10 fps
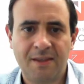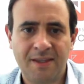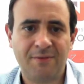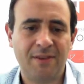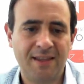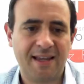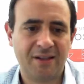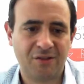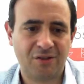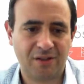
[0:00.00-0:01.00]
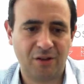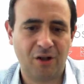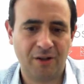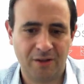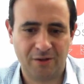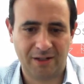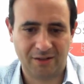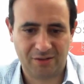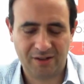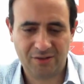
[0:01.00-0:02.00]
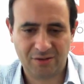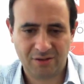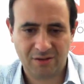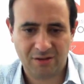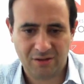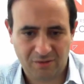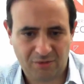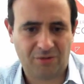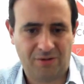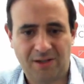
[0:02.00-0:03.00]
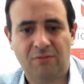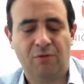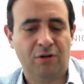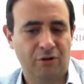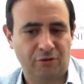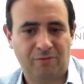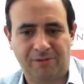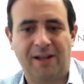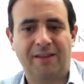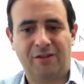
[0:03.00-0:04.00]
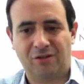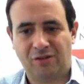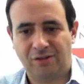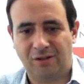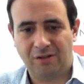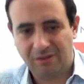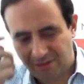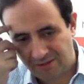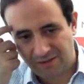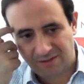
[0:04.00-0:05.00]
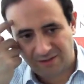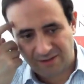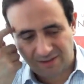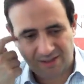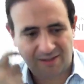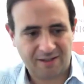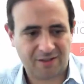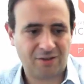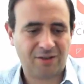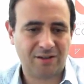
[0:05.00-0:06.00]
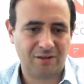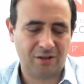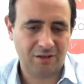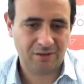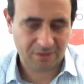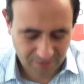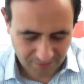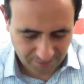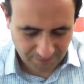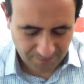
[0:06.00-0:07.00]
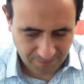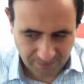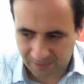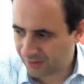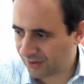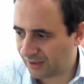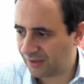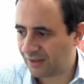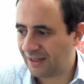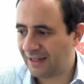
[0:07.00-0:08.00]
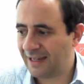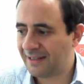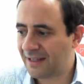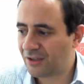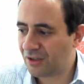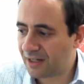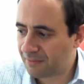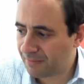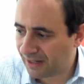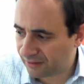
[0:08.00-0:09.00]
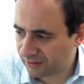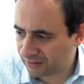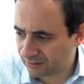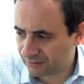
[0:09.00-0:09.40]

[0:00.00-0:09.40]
given the existing law in the United States, which is that we're going to apply the existing law. And the existing law says it does not matter